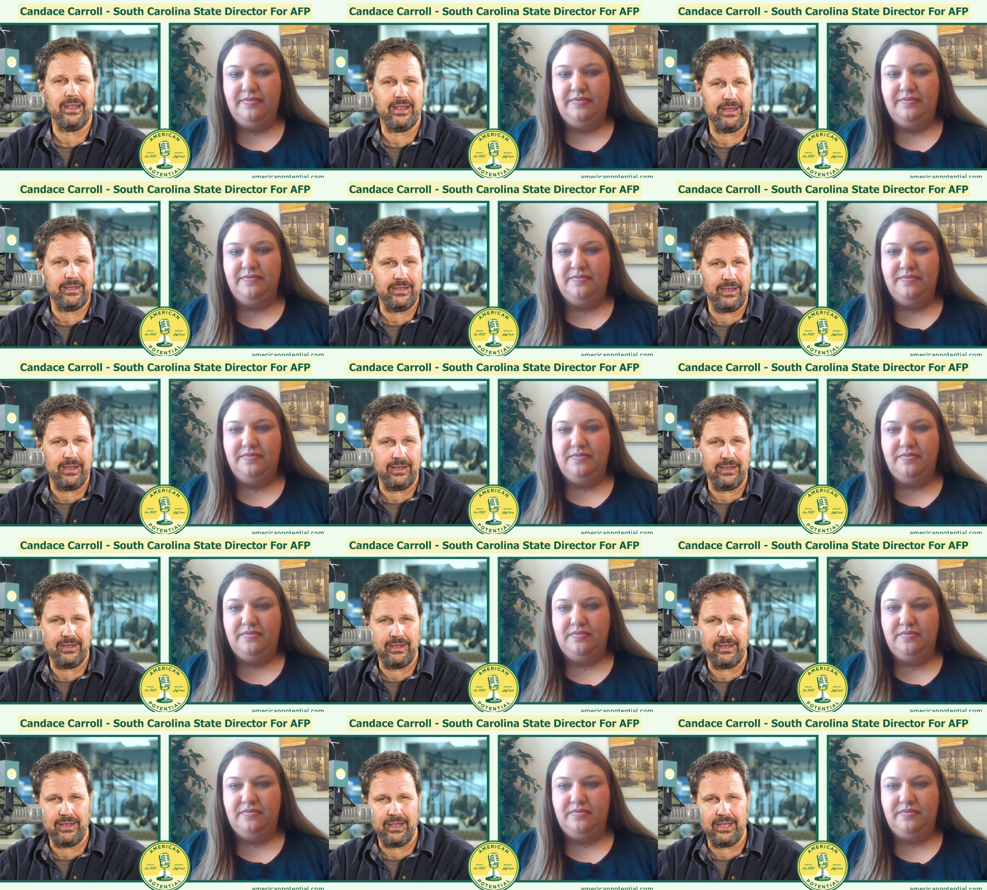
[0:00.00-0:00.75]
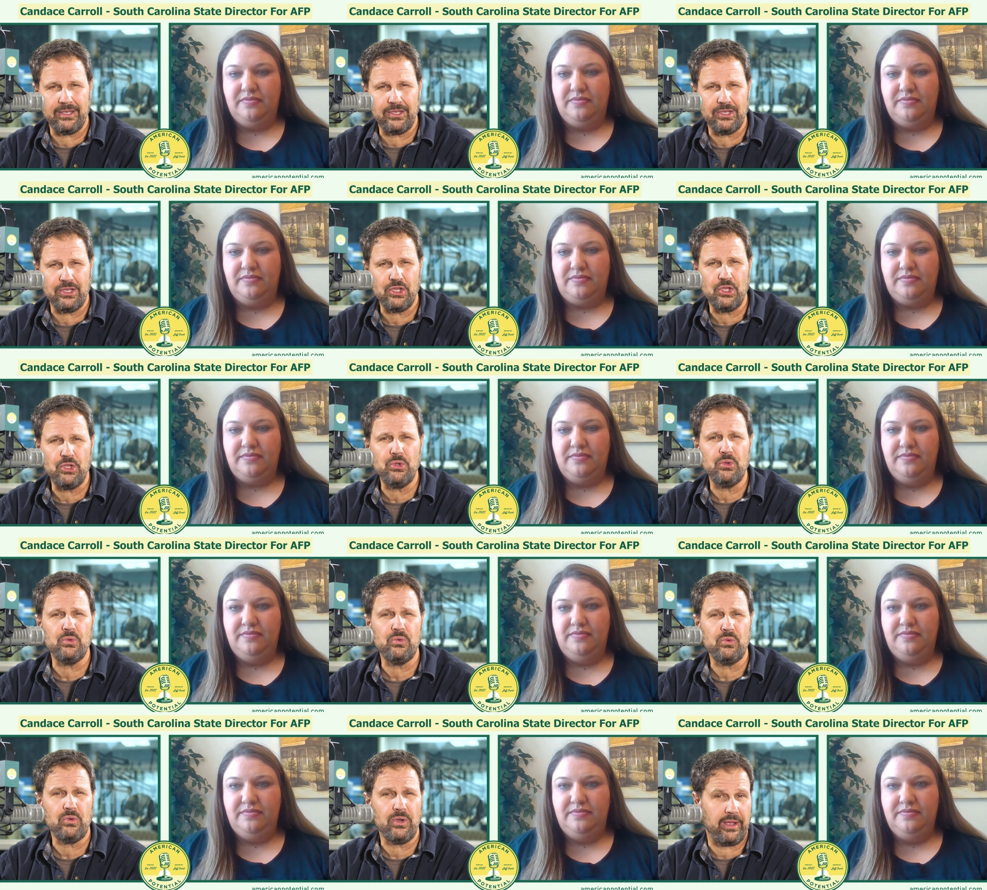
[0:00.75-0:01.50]

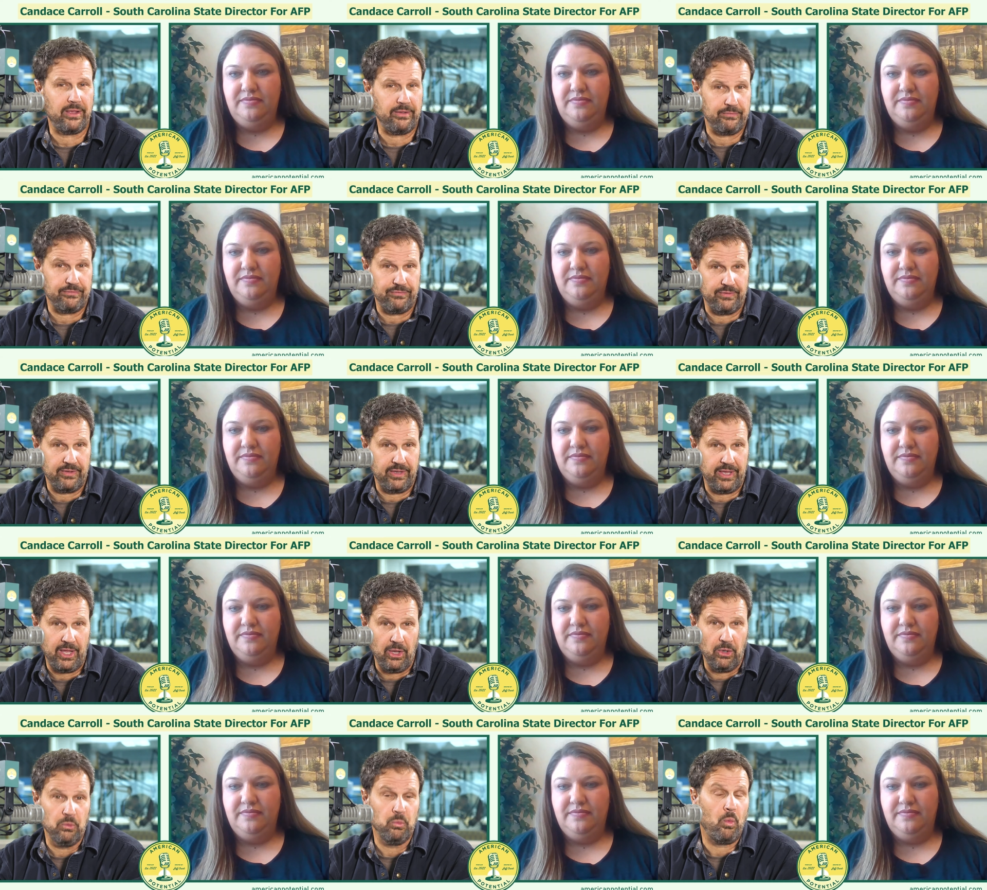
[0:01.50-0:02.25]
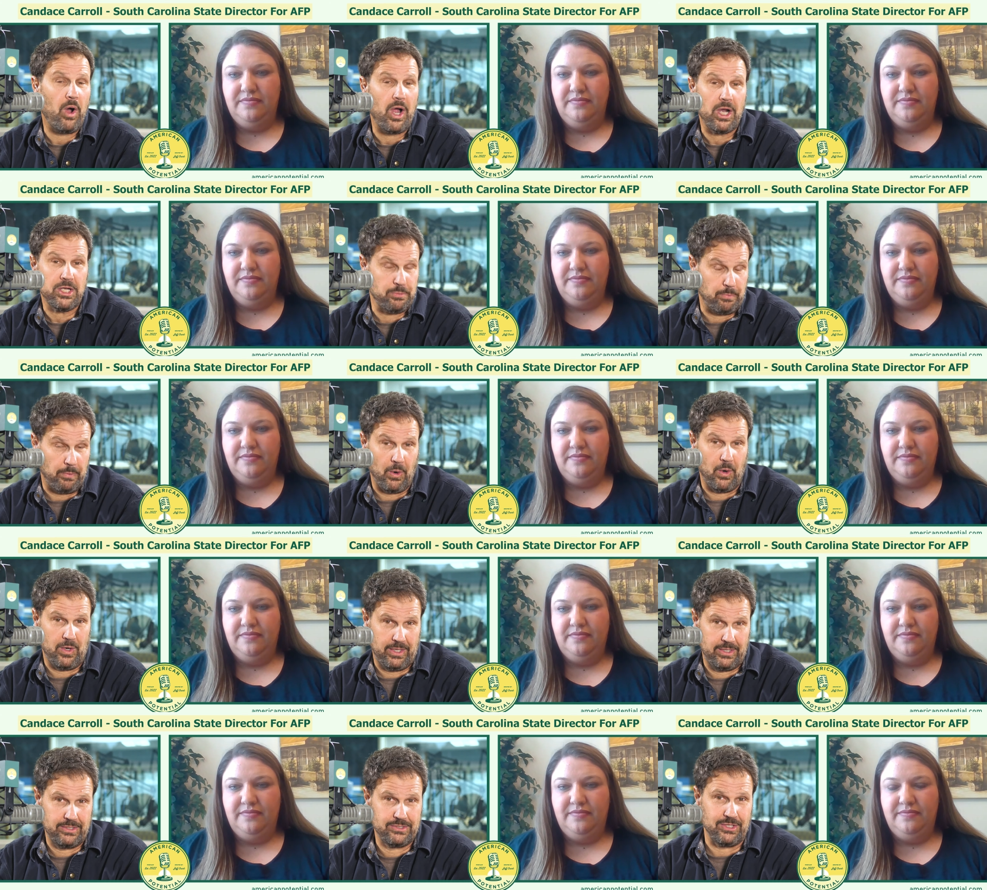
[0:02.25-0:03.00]
Speaker 1: you have held watch
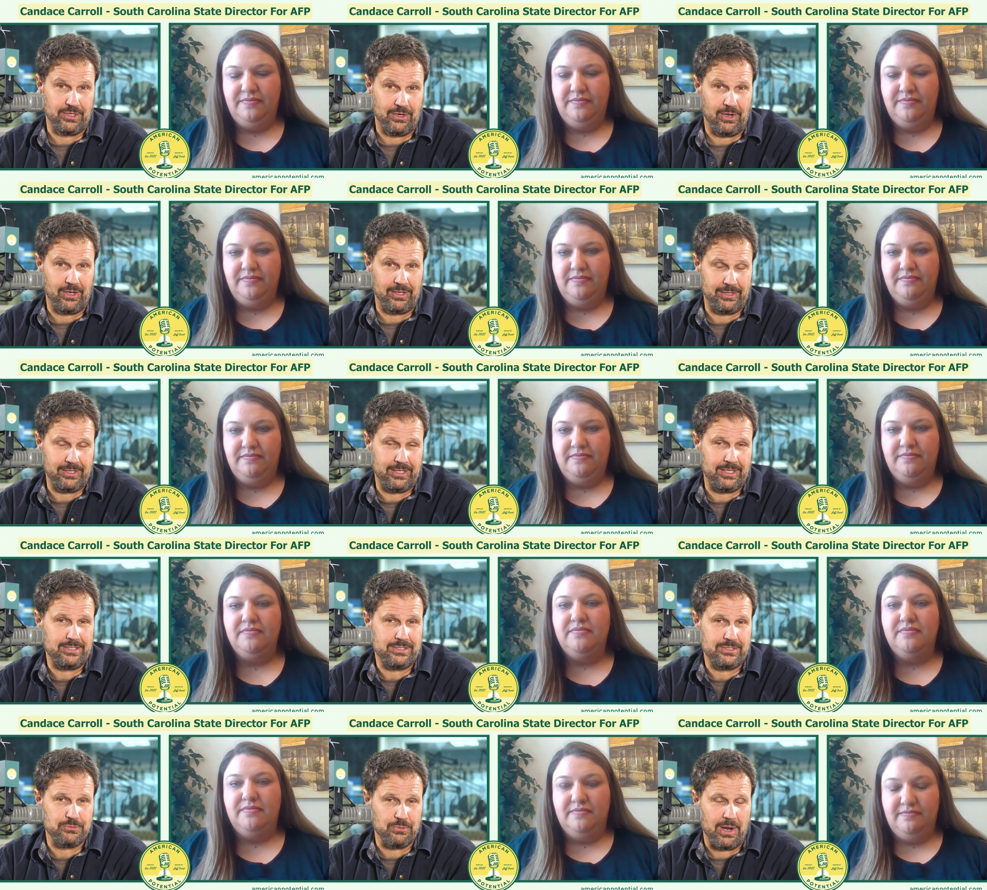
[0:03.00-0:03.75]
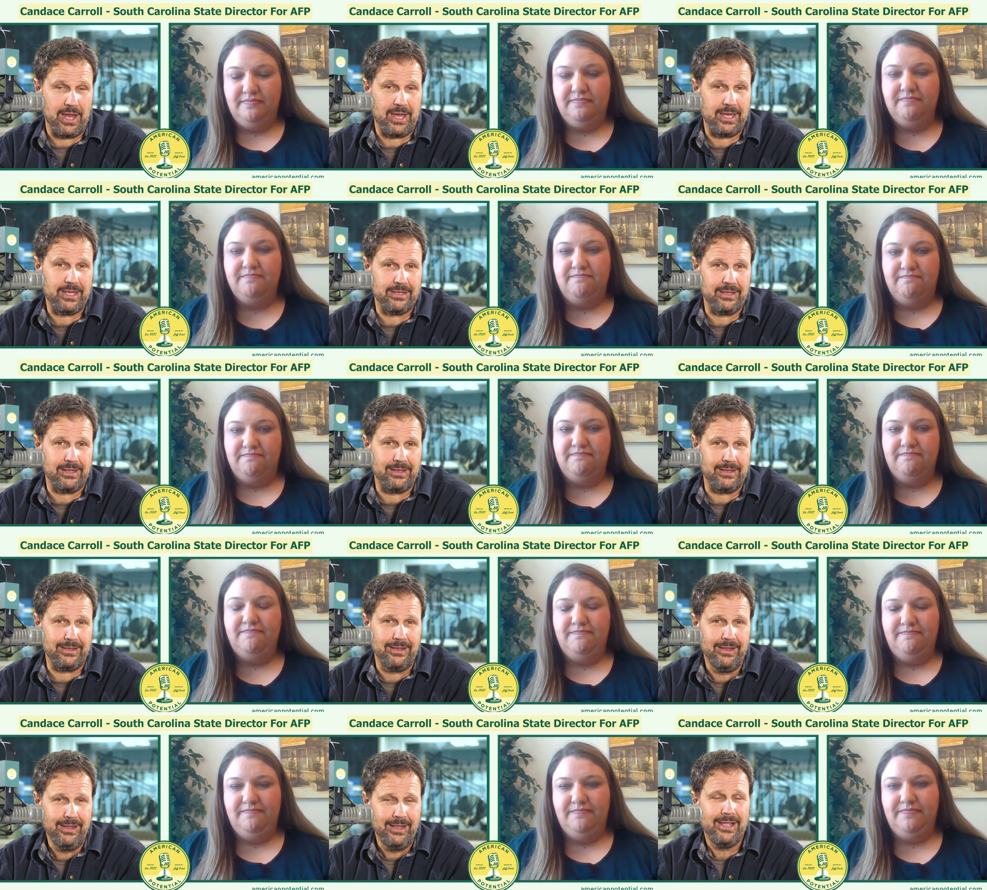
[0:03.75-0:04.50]
parties at all of these, right?
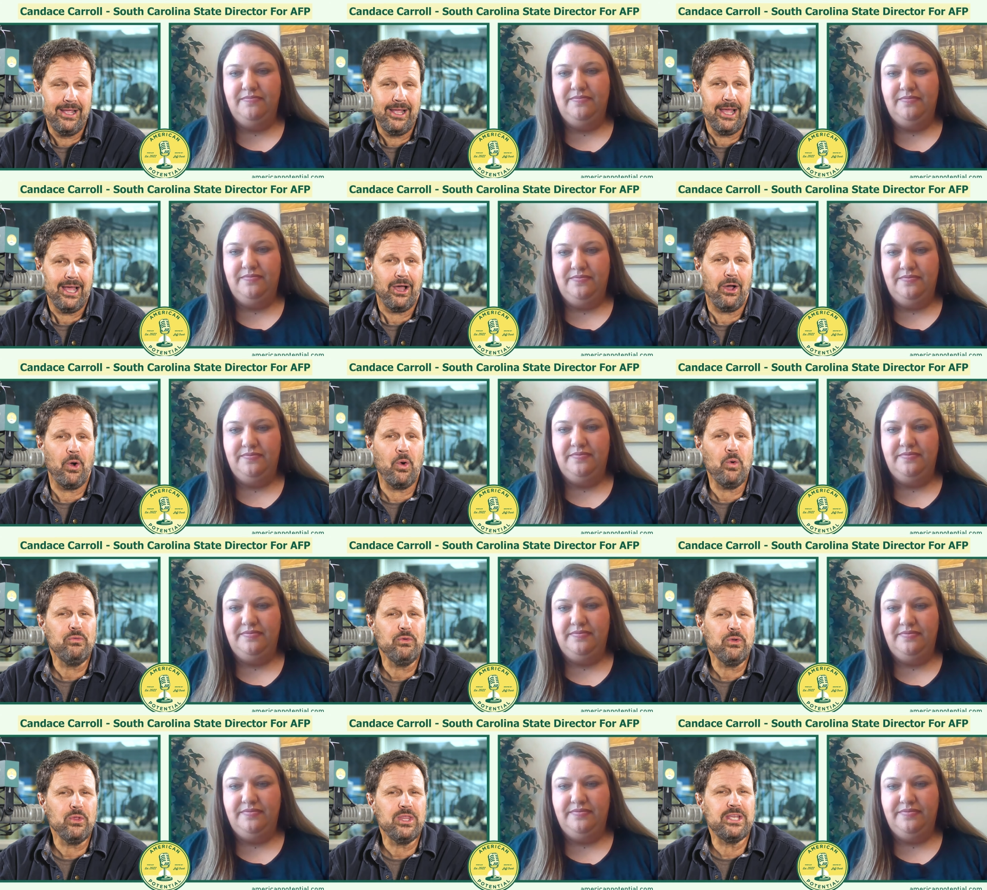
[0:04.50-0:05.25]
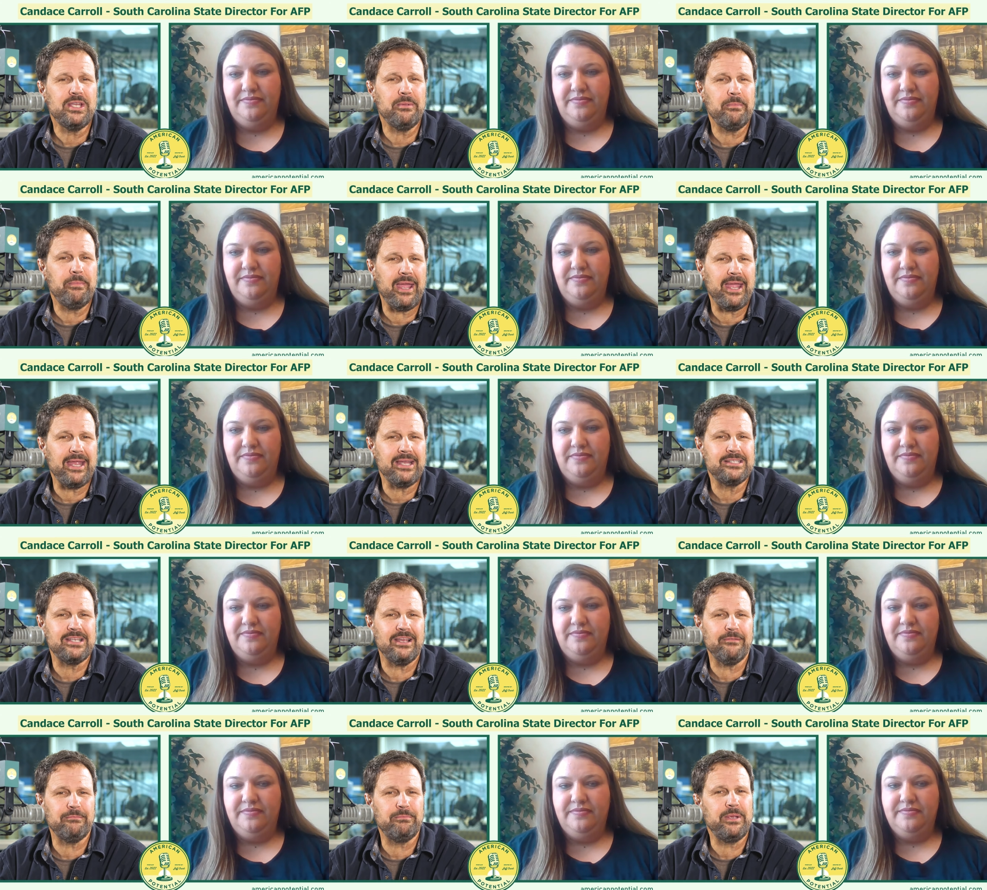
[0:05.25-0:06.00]
Mm-hmm. And over the
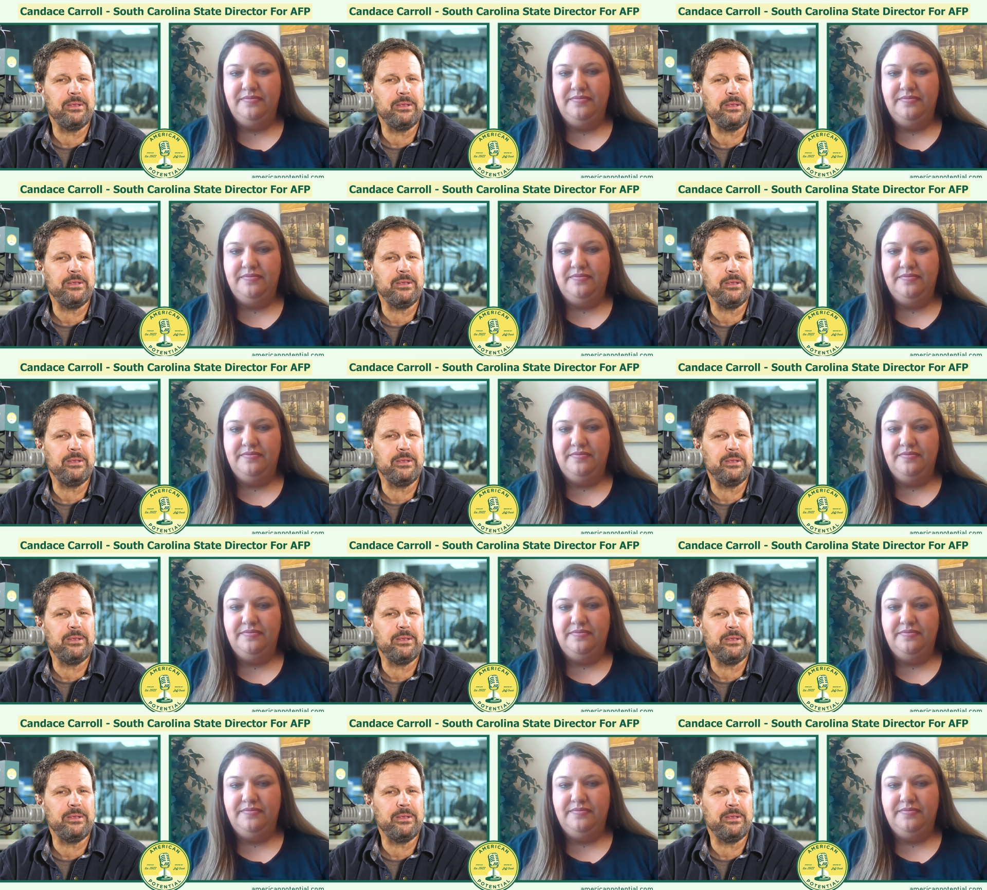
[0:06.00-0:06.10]
debates, have